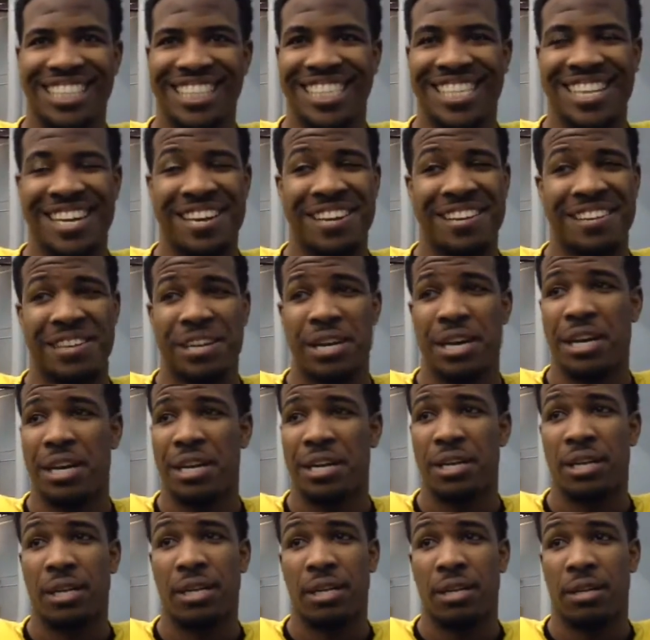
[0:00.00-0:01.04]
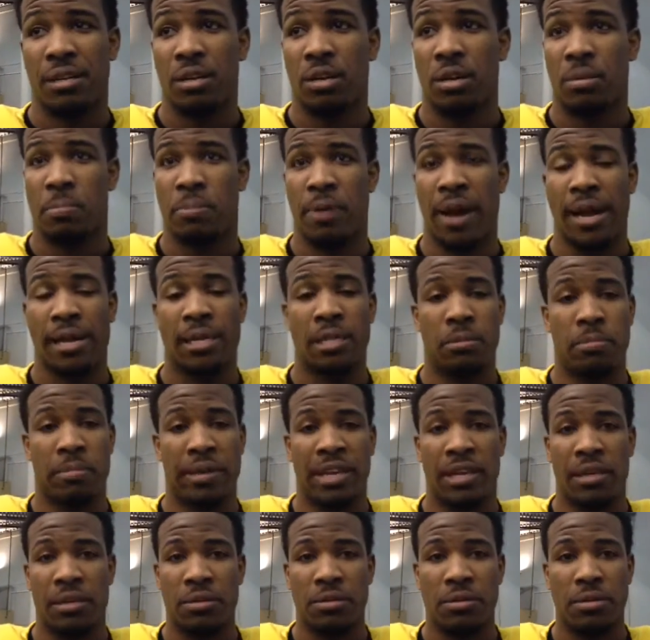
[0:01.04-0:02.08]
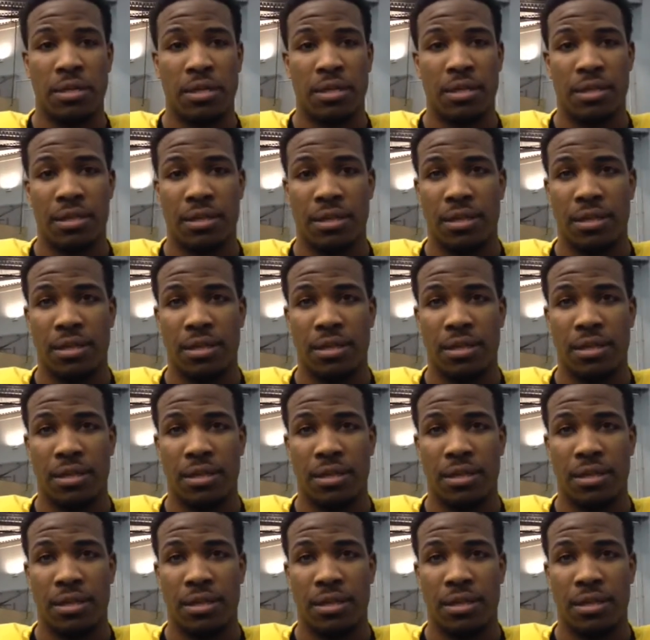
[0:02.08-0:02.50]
No. Our practice has been loose,